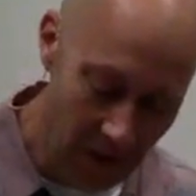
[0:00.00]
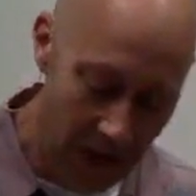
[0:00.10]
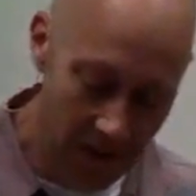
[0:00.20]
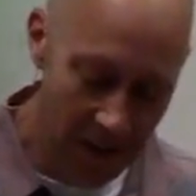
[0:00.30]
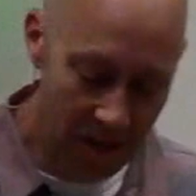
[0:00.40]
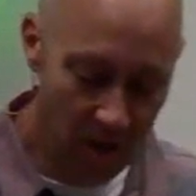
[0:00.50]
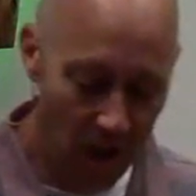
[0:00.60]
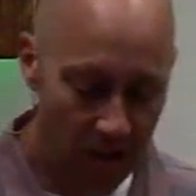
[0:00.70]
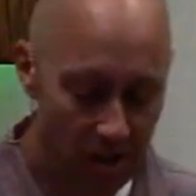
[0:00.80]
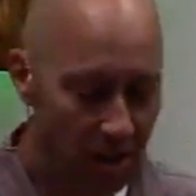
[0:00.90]
they
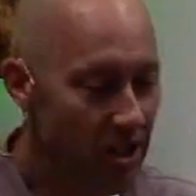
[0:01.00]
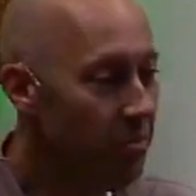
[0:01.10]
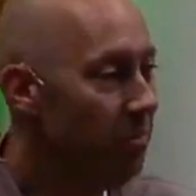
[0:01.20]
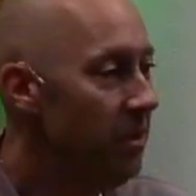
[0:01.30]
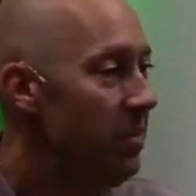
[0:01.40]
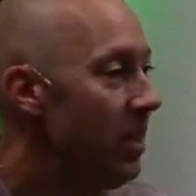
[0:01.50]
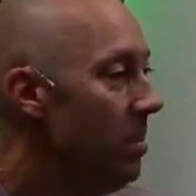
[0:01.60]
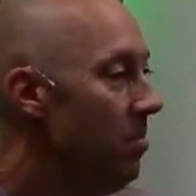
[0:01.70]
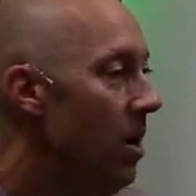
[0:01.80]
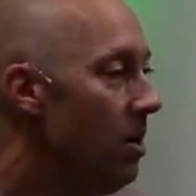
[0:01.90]
sought to simply become
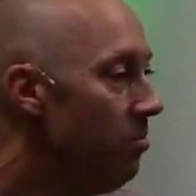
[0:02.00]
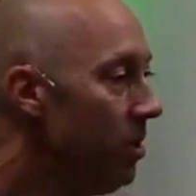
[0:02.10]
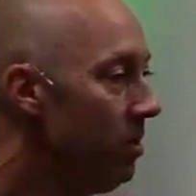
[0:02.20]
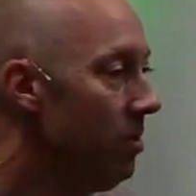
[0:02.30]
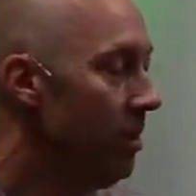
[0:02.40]
humble